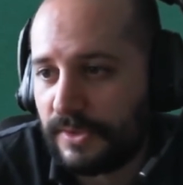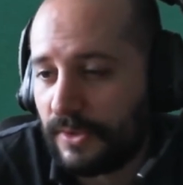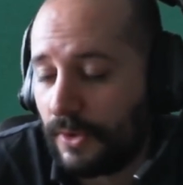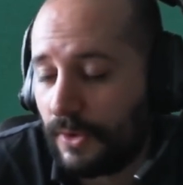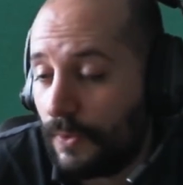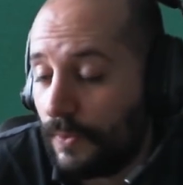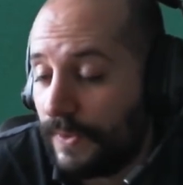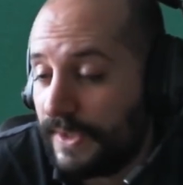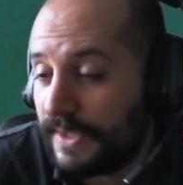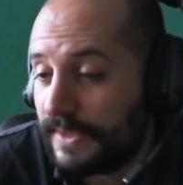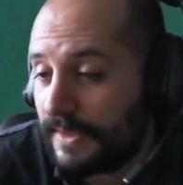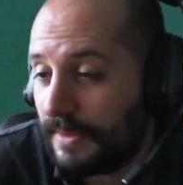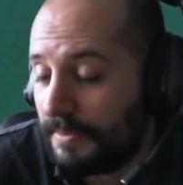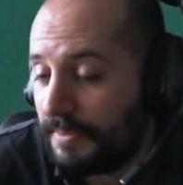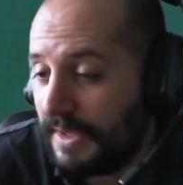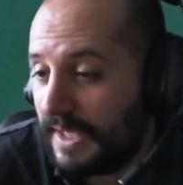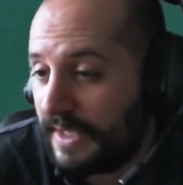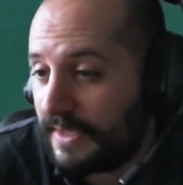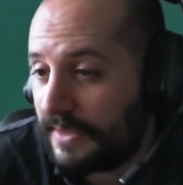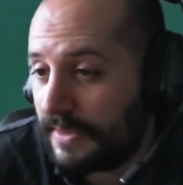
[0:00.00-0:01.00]
always the
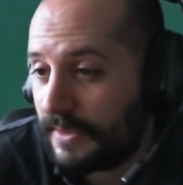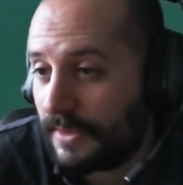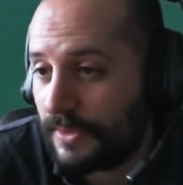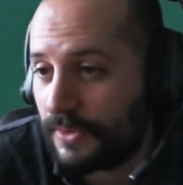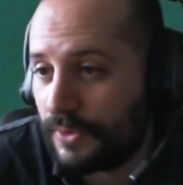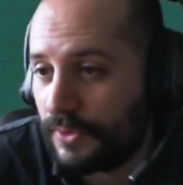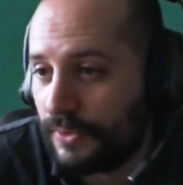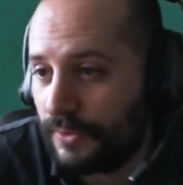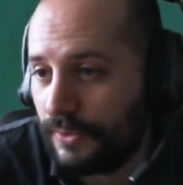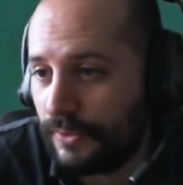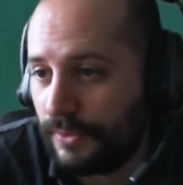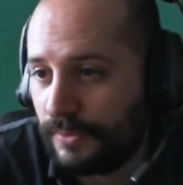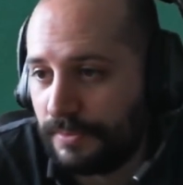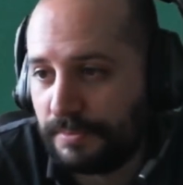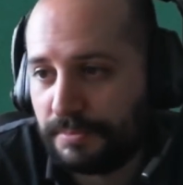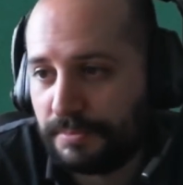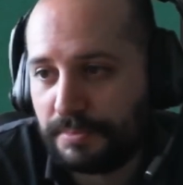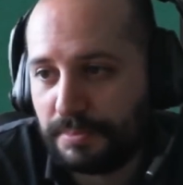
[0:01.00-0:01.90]
best to